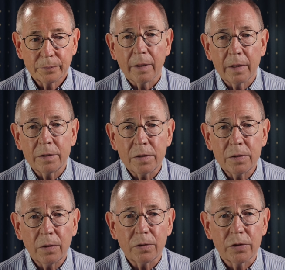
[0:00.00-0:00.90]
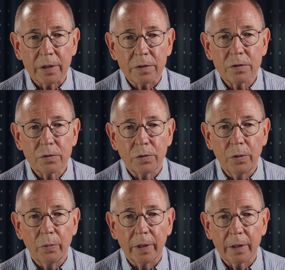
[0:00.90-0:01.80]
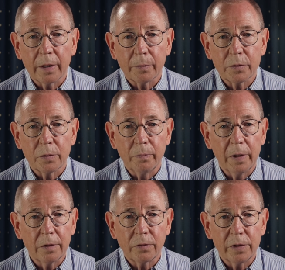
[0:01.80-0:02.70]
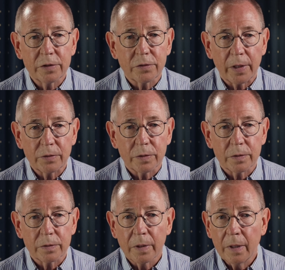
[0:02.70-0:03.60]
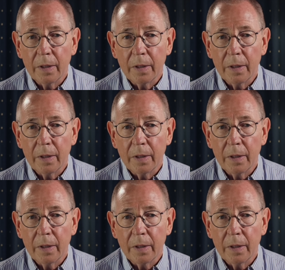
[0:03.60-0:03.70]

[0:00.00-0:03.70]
This is not just true when it comes to military structures.